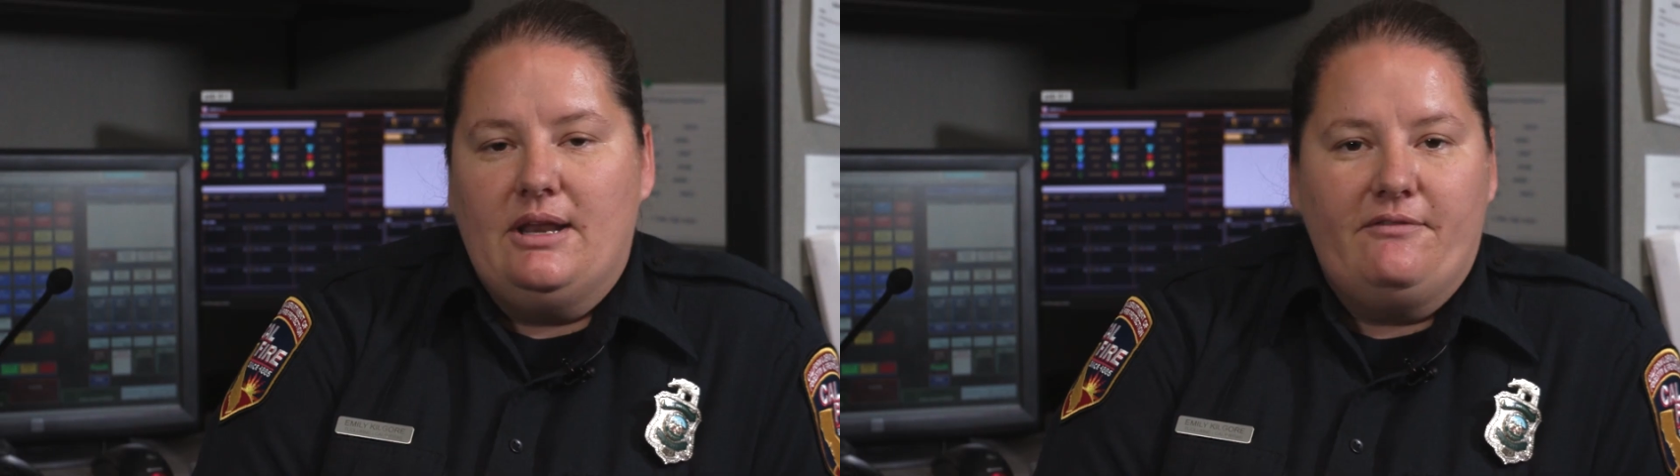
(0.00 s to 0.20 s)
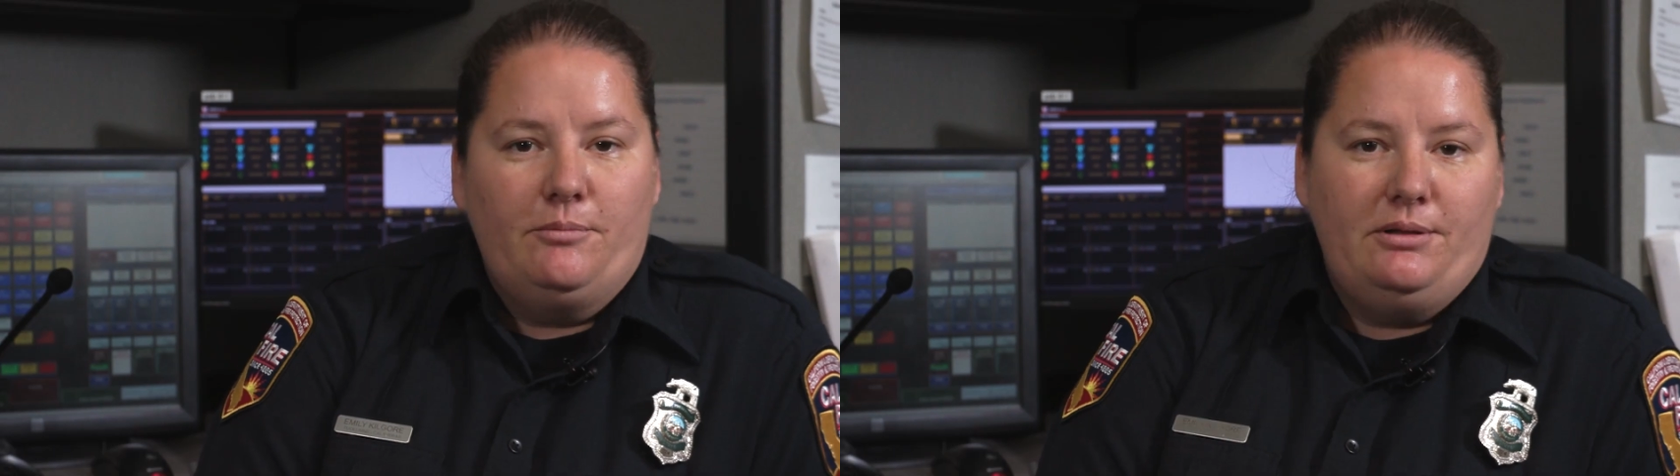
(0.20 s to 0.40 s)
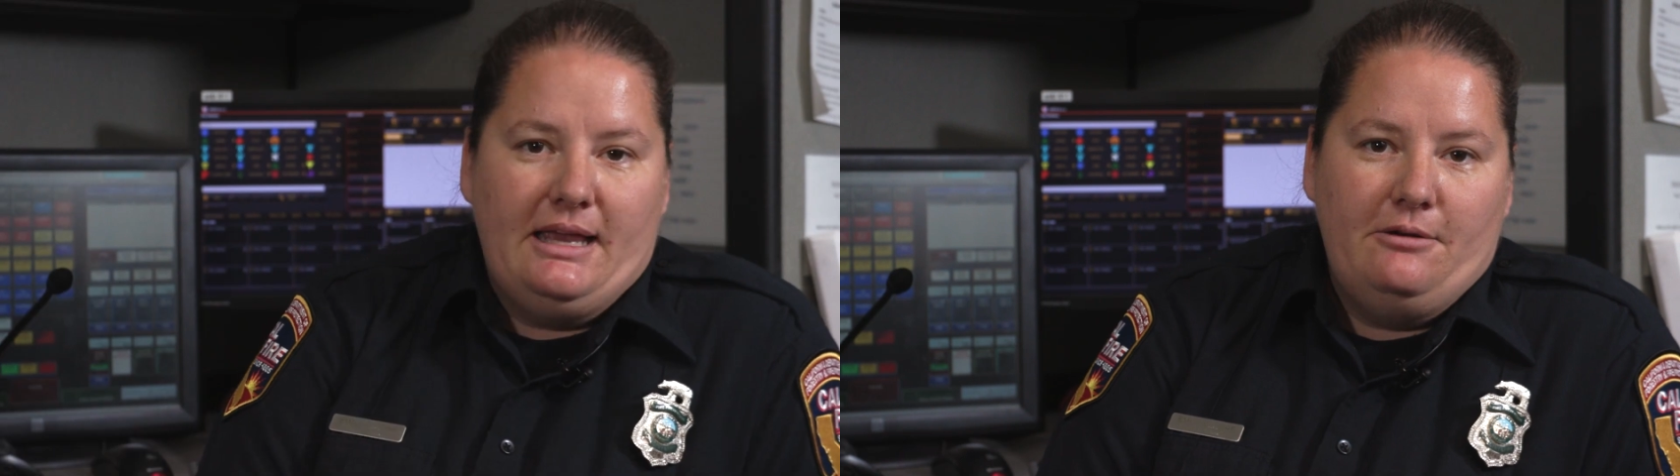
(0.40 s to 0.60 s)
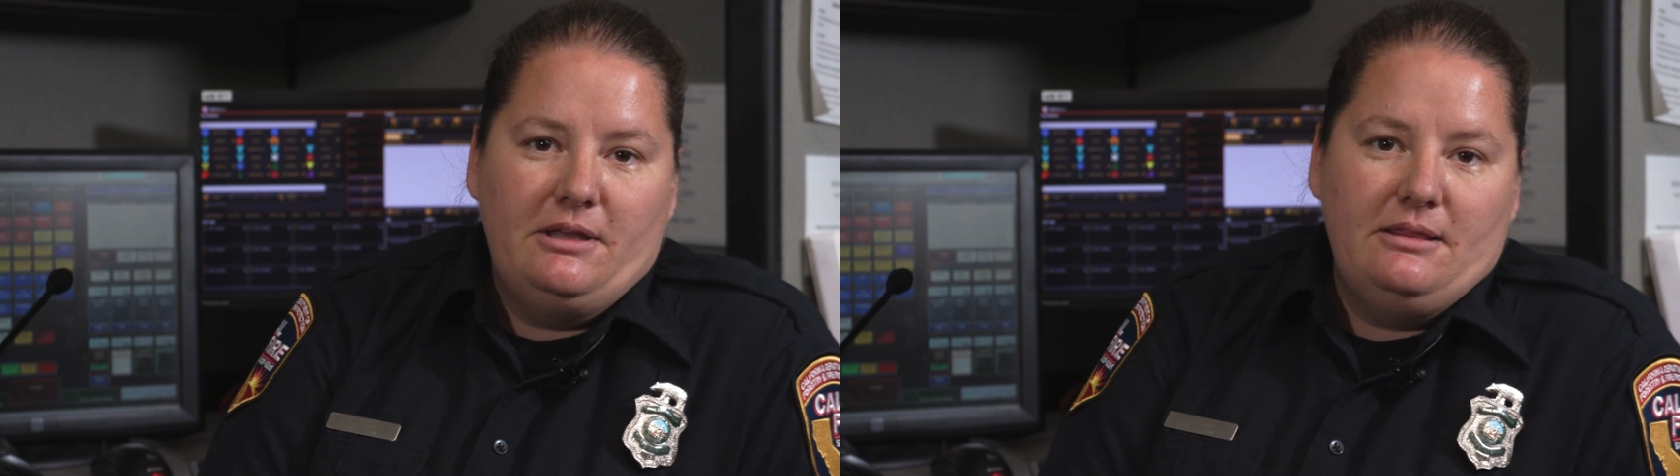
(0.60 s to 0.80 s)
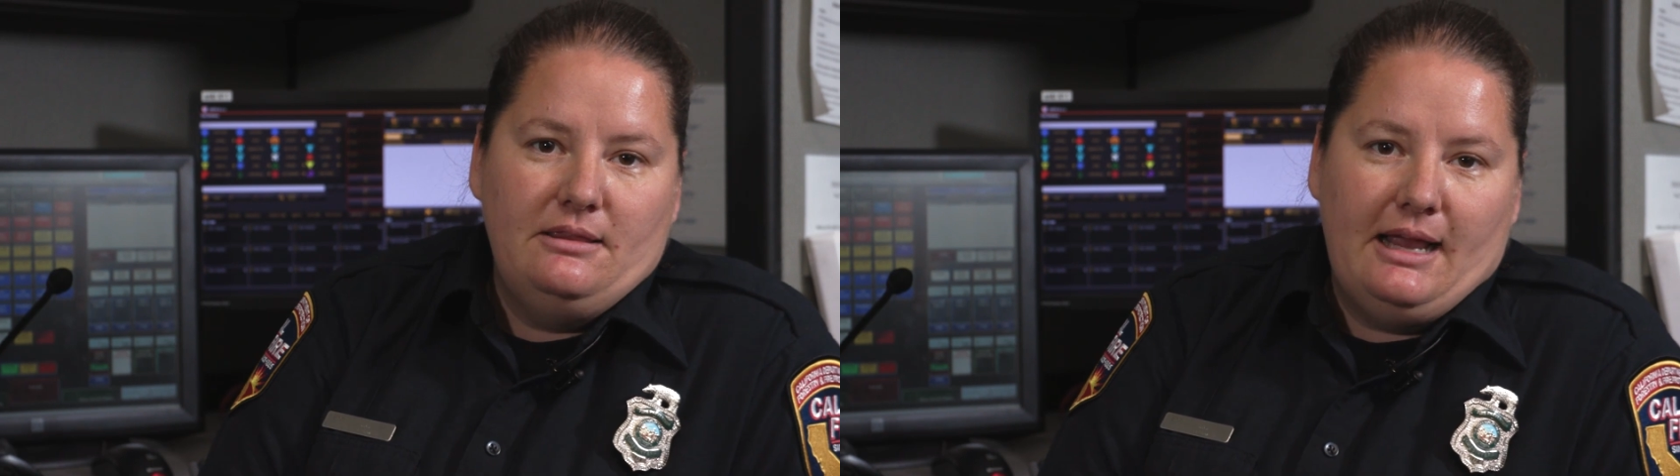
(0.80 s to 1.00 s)
never play
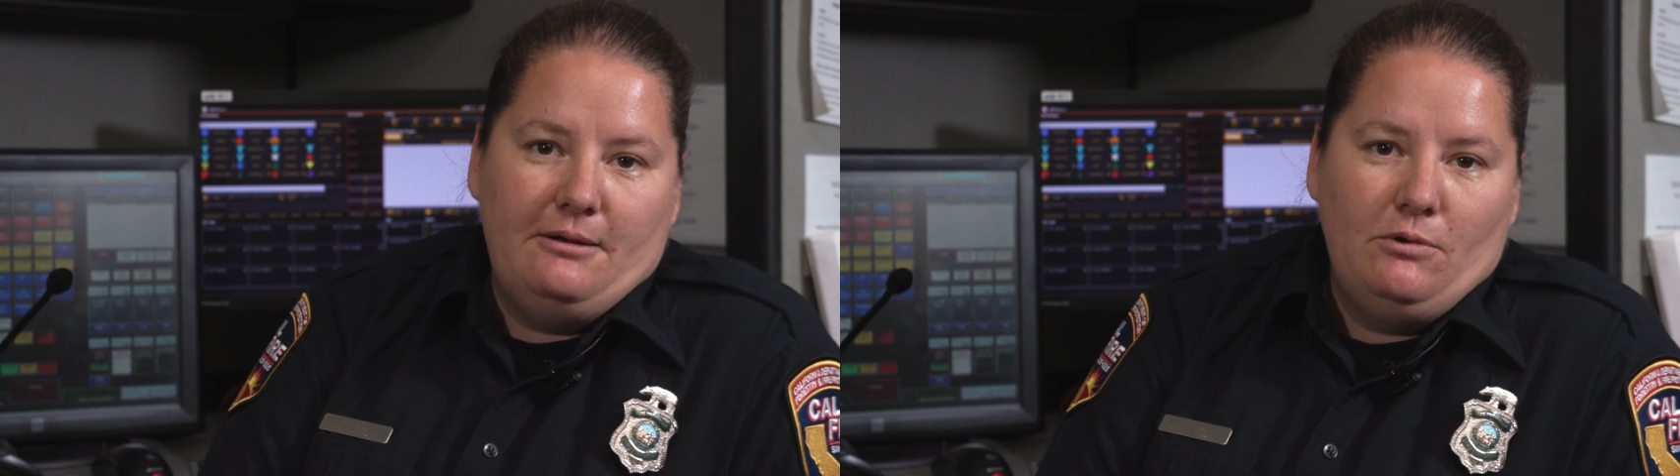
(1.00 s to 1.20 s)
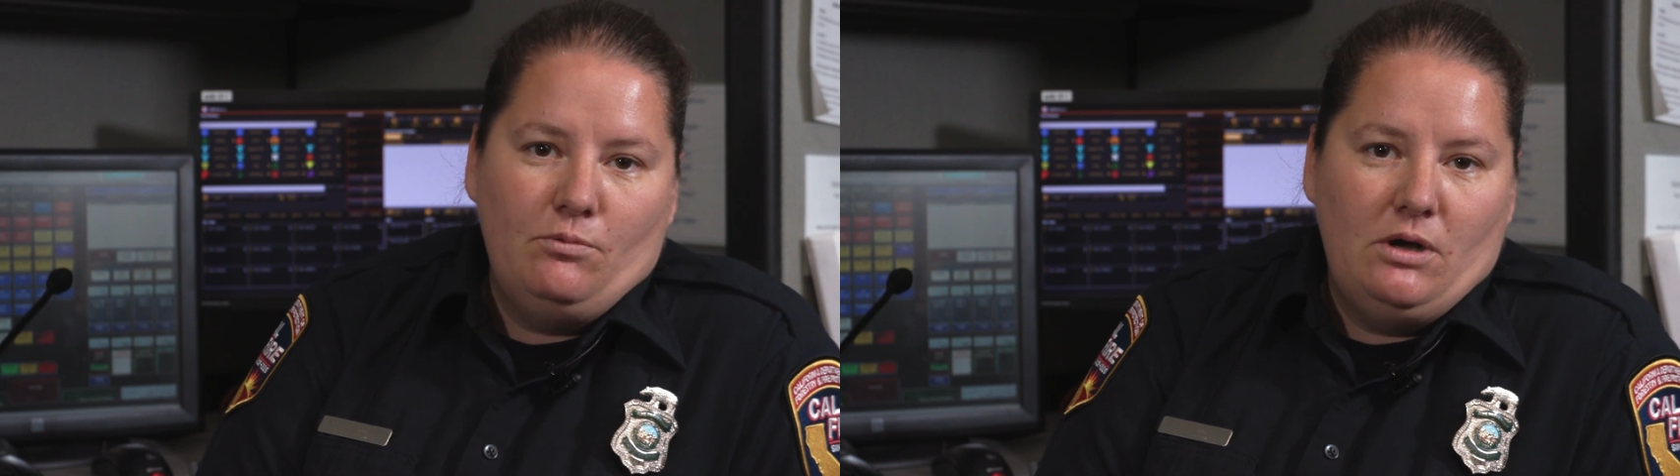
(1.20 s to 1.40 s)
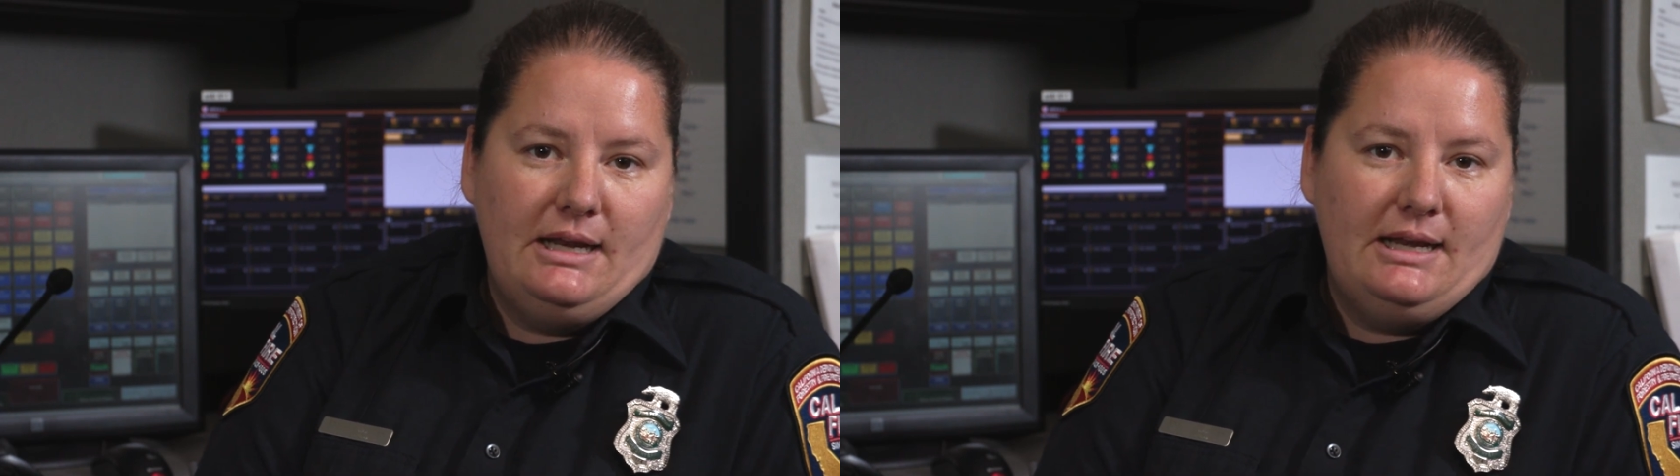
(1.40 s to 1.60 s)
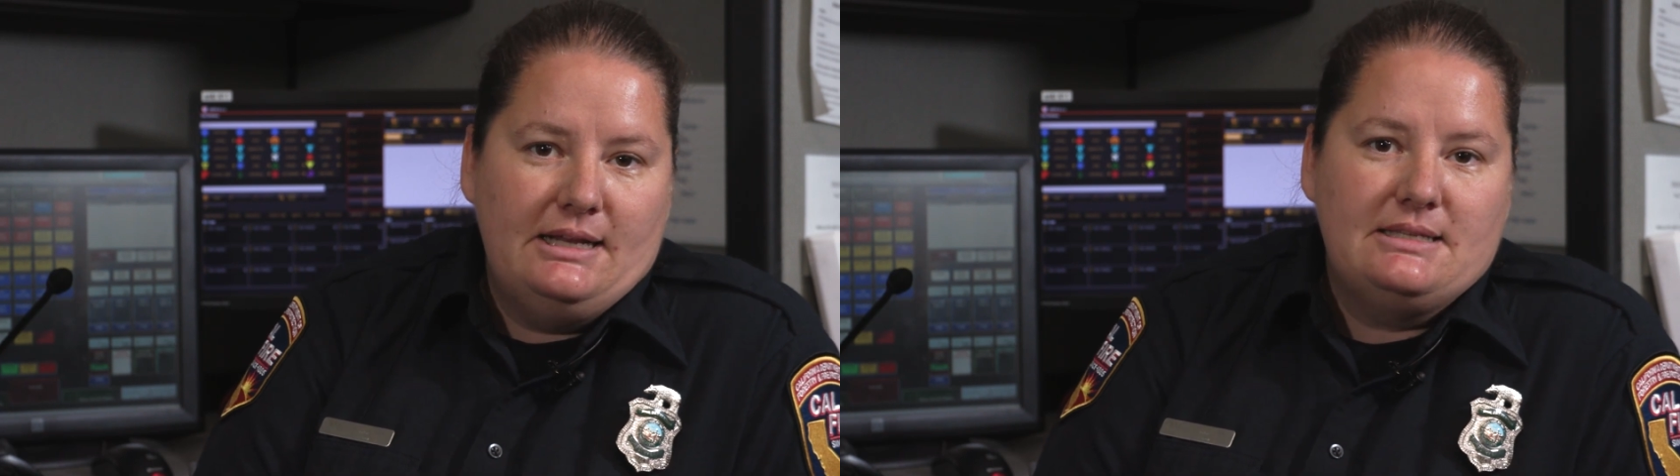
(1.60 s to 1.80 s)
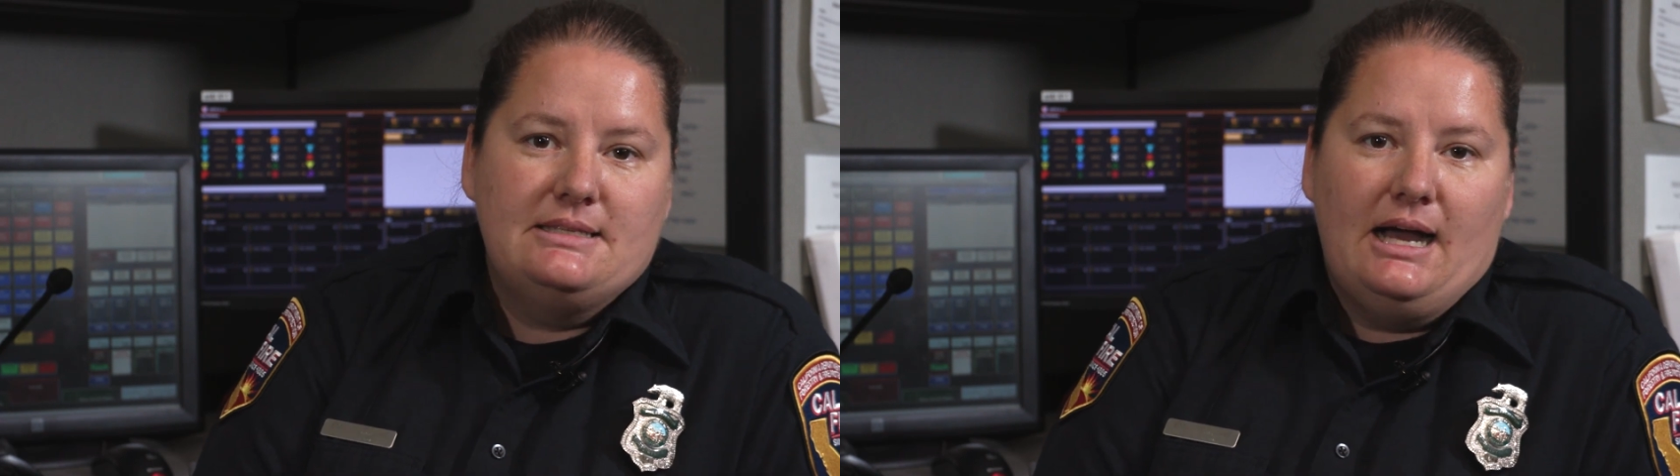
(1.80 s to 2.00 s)
with 911, and
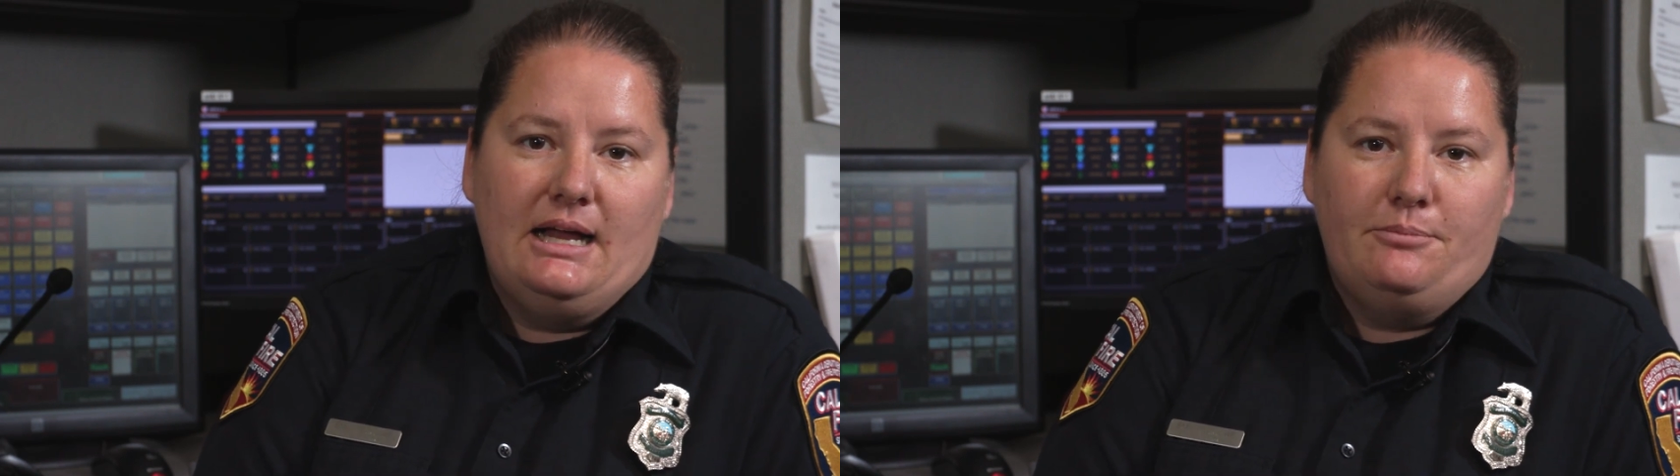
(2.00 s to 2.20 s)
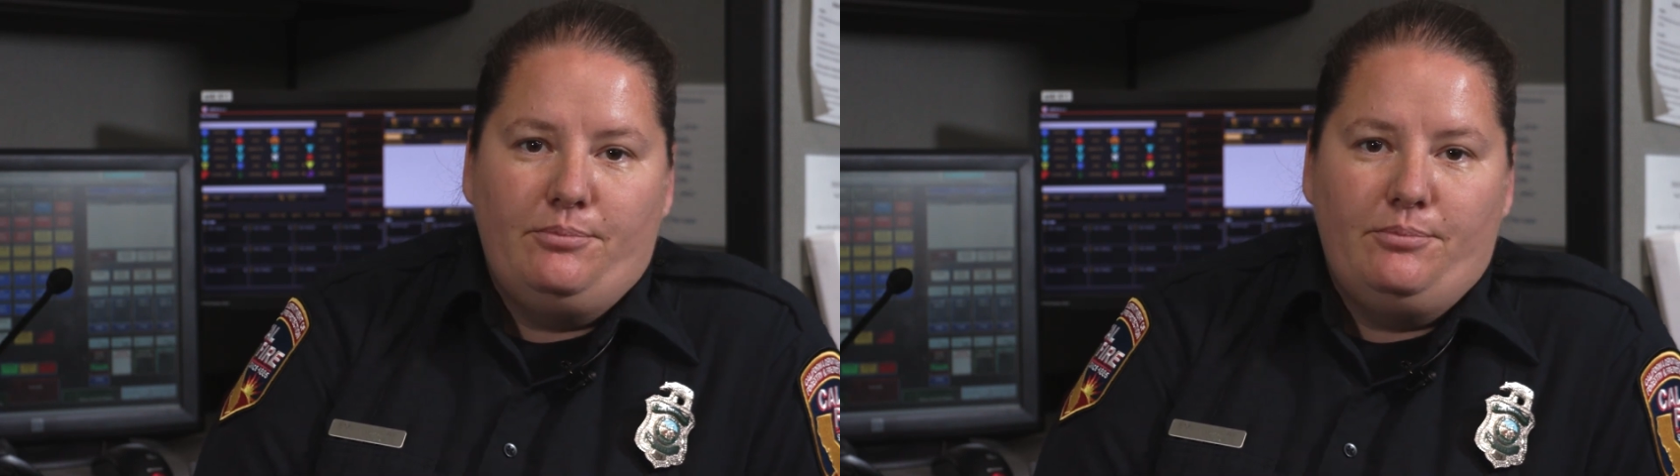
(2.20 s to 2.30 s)
it's not a